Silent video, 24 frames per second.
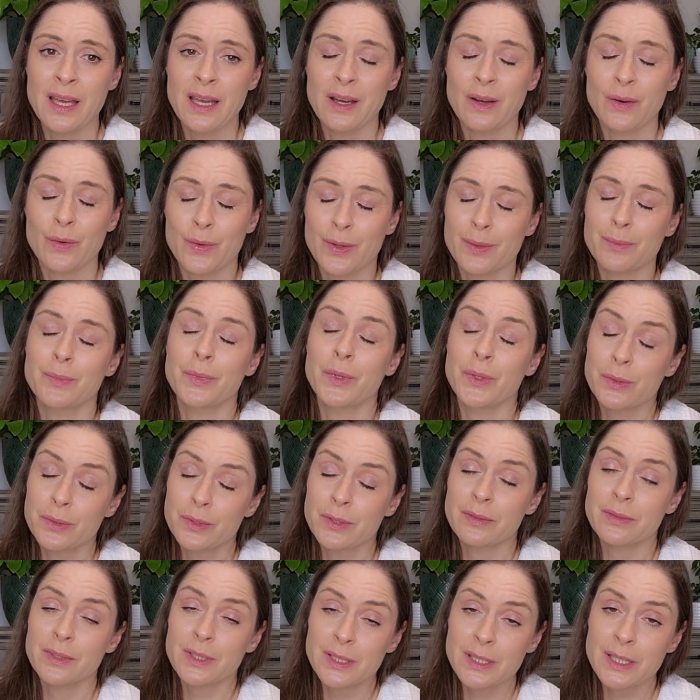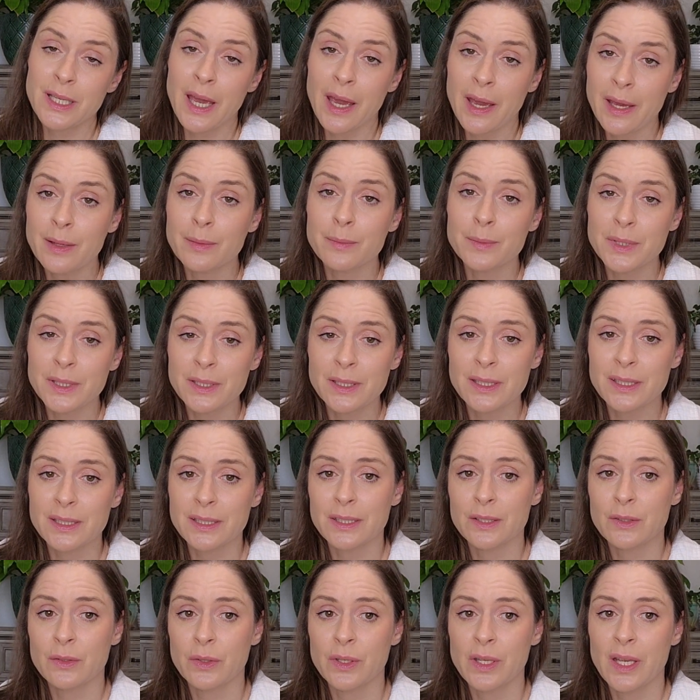or most of the times is
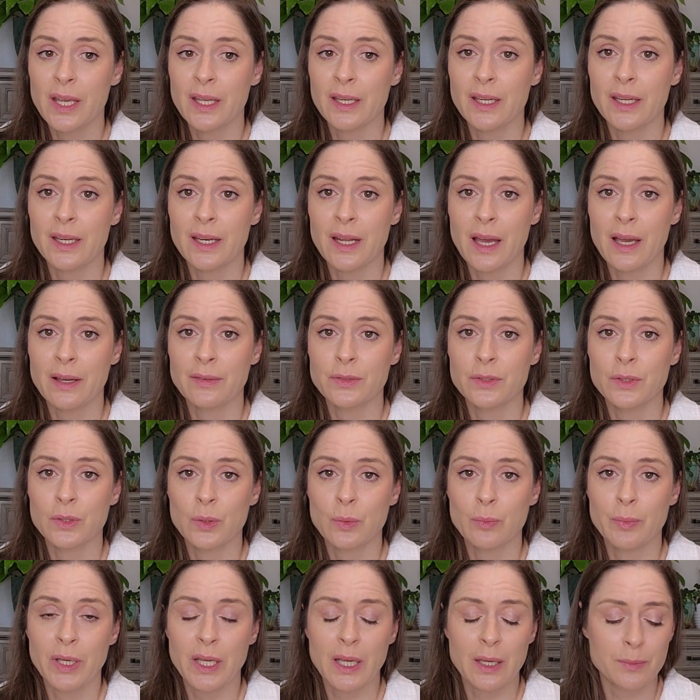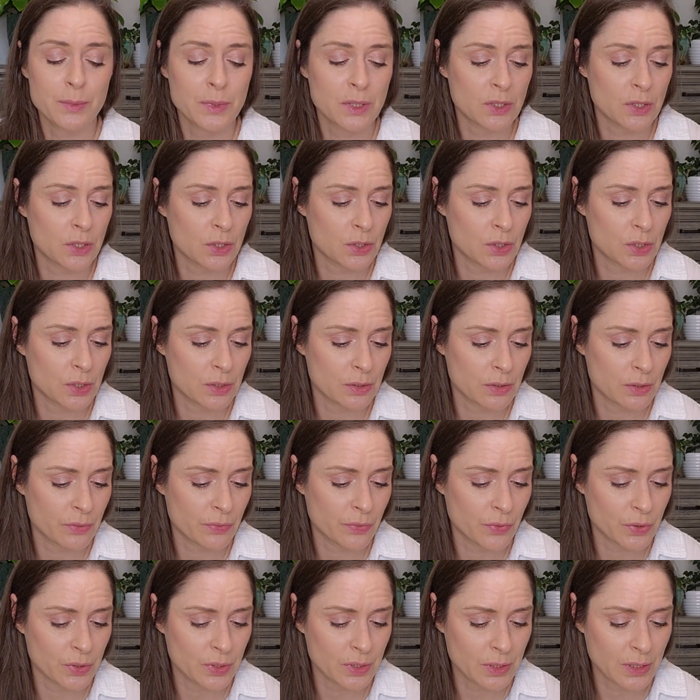created after you pick up stitches
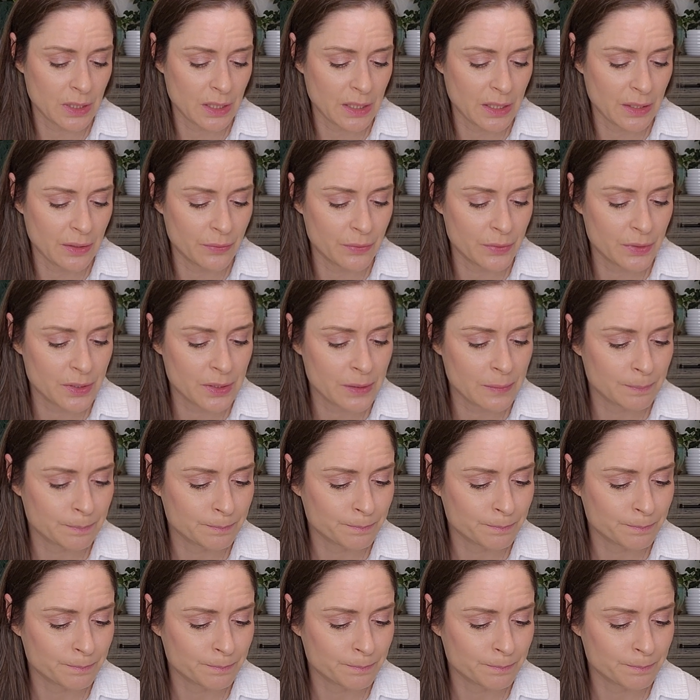for sleeves.